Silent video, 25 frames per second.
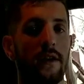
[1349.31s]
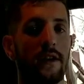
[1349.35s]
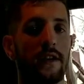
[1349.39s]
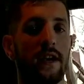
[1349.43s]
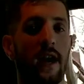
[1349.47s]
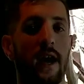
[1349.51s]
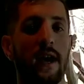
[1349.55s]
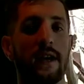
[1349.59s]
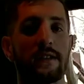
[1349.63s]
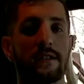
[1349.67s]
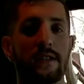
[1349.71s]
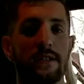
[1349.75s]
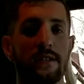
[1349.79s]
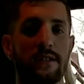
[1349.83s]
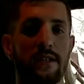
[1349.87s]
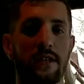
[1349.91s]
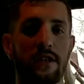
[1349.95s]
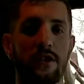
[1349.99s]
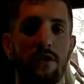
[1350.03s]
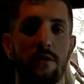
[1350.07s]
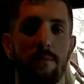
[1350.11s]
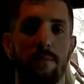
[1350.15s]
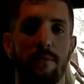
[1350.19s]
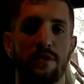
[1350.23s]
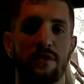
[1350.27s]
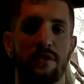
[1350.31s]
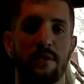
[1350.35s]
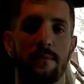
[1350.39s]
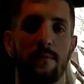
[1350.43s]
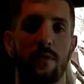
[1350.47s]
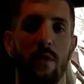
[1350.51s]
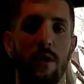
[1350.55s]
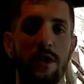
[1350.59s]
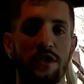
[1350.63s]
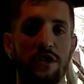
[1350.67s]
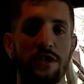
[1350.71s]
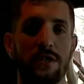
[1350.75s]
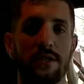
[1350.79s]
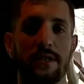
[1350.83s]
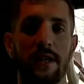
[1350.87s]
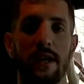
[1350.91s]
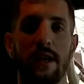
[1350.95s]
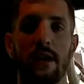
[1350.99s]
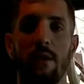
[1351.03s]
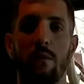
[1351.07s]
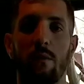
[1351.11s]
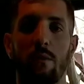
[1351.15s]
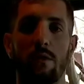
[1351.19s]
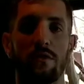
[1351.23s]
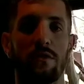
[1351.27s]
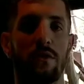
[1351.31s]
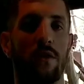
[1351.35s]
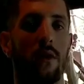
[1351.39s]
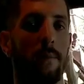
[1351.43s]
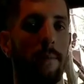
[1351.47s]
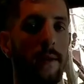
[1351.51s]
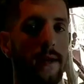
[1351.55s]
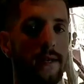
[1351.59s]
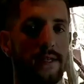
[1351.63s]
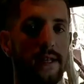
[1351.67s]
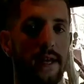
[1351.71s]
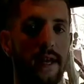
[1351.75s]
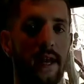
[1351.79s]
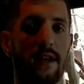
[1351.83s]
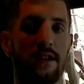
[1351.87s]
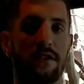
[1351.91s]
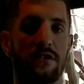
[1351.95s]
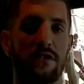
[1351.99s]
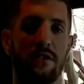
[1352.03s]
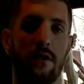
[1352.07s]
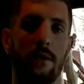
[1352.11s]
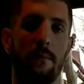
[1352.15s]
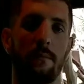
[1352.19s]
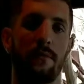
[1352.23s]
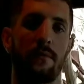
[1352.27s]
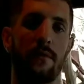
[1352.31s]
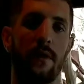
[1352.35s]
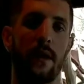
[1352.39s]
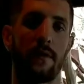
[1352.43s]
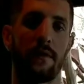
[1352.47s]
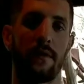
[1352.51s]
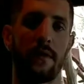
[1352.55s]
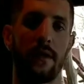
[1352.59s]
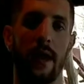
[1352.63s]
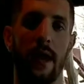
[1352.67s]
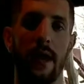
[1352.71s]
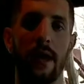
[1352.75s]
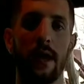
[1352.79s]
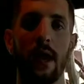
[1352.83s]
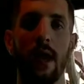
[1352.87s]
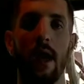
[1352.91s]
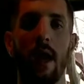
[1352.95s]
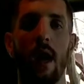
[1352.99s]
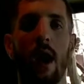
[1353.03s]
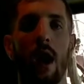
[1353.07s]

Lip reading: Guys, continue to put some questions in and we'll do our best to answer them throughout the day.